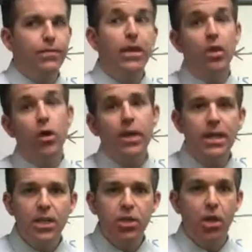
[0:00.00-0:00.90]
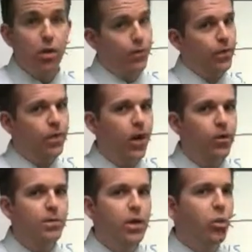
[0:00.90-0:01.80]
if they look at each other, if it's a
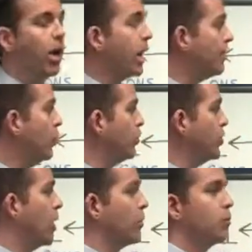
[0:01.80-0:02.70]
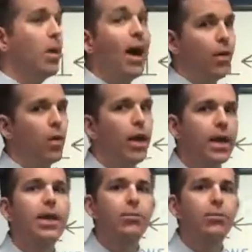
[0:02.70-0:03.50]
husband and wife, whose numbers, by the way,